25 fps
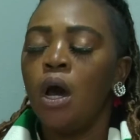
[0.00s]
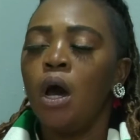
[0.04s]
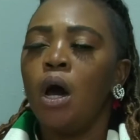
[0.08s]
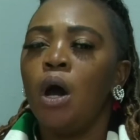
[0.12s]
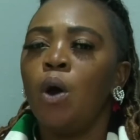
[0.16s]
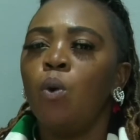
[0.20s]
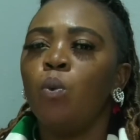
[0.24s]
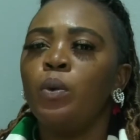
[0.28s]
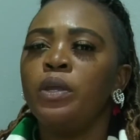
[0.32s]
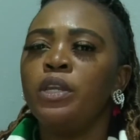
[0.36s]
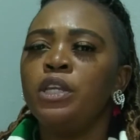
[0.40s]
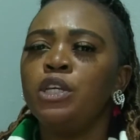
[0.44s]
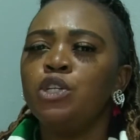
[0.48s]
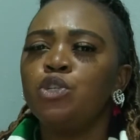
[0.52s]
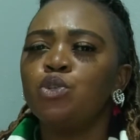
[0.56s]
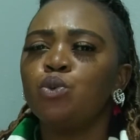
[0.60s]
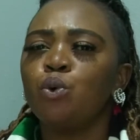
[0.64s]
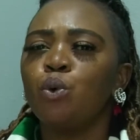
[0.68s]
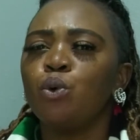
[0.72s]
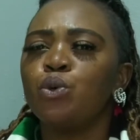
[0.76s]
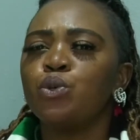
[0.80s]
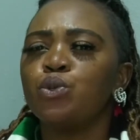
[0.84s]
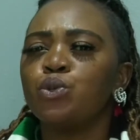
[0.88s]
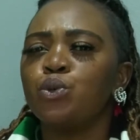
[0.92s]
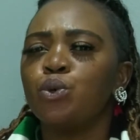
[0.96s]
We need to
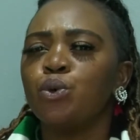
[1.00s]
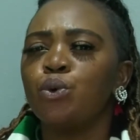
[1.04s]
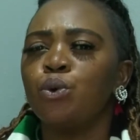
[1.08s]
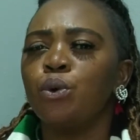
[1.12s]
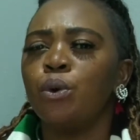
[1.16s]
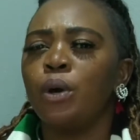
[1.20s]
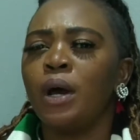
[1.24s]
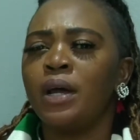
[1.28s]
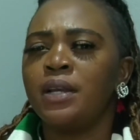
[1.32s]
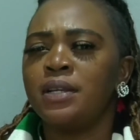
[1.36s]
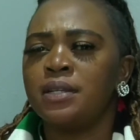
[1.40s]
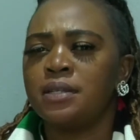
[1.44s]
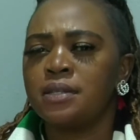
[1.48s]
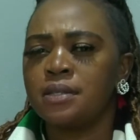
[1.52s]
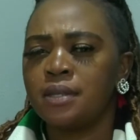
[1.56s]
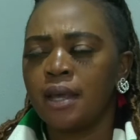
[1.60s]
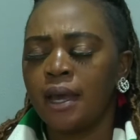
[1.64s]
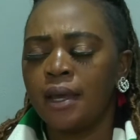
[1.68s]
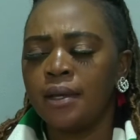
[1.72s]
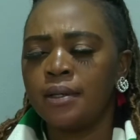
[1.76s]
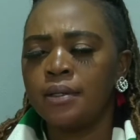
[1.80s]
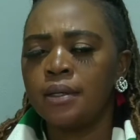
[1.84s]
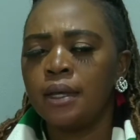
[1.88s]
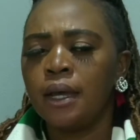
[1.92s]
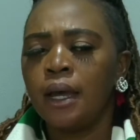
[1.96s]
also
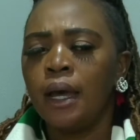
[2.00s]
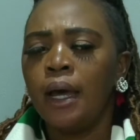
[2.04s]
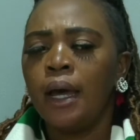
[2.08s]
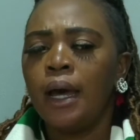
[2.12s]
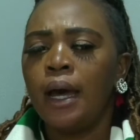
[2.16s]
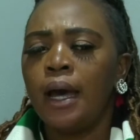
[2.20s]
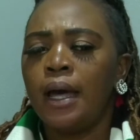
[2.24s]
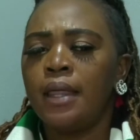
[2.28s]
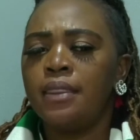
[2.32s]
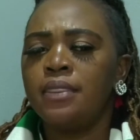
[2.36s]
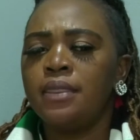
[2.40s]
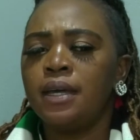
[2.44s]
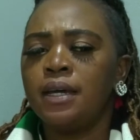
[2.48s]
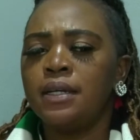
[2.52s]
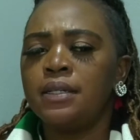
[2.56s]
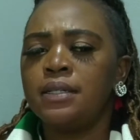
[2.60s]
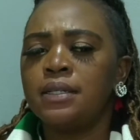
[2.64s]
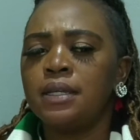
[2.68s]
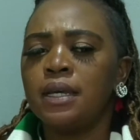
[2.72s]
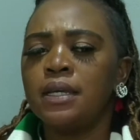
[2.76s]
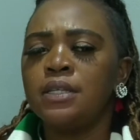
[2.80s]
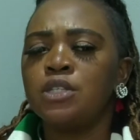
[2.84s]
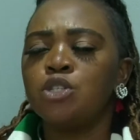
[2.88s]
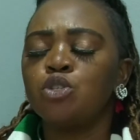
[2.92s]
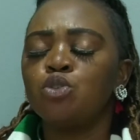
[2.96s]
understand that
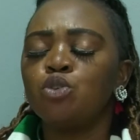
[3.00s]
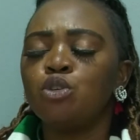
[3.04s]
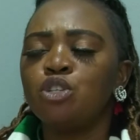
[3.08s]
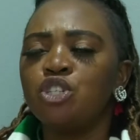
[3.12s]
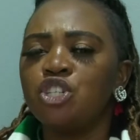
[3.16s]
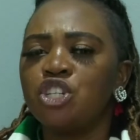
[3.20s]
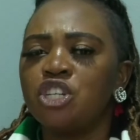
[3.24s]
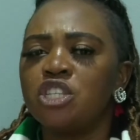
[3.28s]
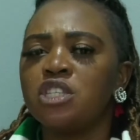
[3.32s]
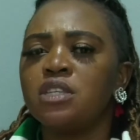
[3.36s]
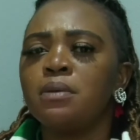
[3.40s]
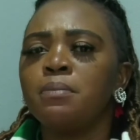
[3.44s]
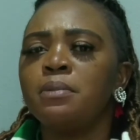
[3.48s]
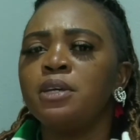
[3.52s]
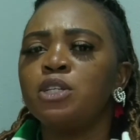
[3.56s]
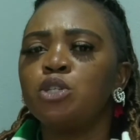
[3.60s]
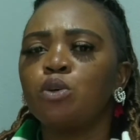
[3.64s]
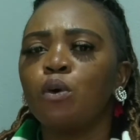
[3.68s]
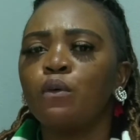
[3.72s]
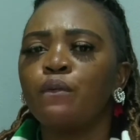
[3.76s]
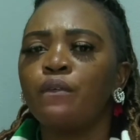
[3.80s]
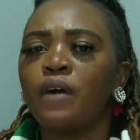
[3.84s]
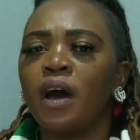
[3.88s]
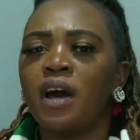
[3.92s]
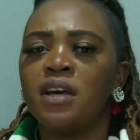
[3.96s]
it's not just a matter
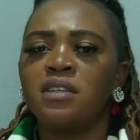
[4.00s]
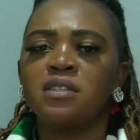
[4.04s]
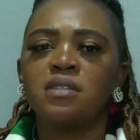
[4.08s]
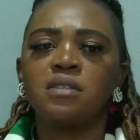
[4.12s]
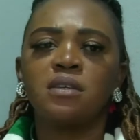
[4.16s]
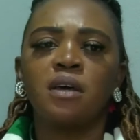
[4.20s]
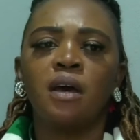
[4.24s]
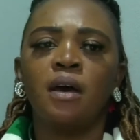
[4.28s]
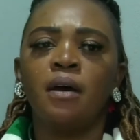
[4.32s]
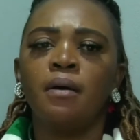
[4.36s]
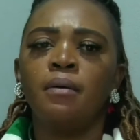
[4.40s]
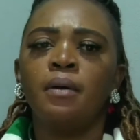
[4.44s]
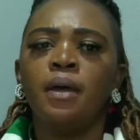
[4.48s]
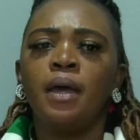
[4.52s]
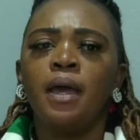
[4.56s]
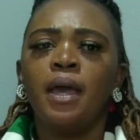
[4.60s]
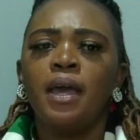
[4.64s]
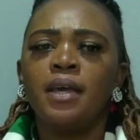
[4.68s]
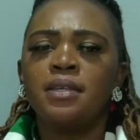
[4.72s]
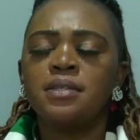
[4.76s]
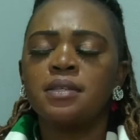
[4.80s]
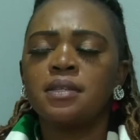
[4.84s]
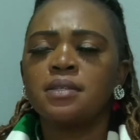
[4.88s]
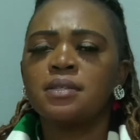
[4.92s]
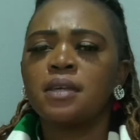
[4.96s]
of us
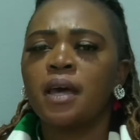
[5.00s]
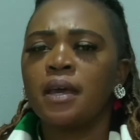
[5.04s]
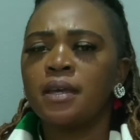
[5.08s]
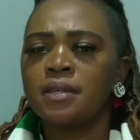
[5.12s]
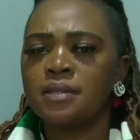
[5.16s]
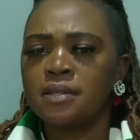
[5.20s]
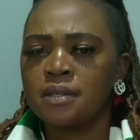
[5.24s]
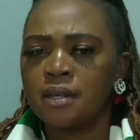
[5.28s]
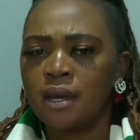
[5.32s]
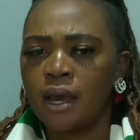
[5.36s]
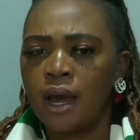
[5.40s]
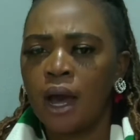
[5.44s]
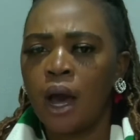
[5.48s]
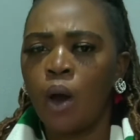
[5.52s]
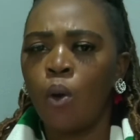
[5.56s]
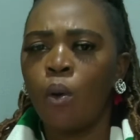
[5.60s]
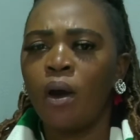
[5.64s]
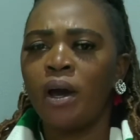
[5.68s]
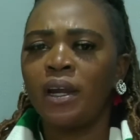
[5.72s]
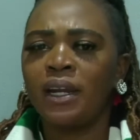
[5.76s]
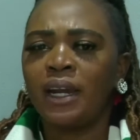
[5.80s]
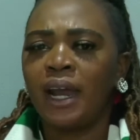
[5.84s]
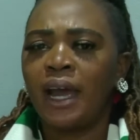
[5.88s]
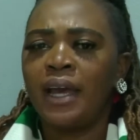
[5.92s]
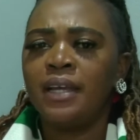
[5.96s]
exercising
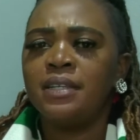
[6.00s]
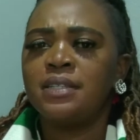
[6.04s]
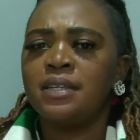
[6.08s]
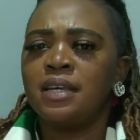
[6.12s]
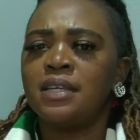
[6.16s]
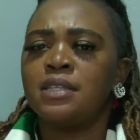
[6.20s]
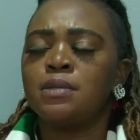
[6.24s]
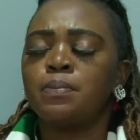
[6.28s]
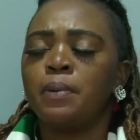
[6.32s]
our right as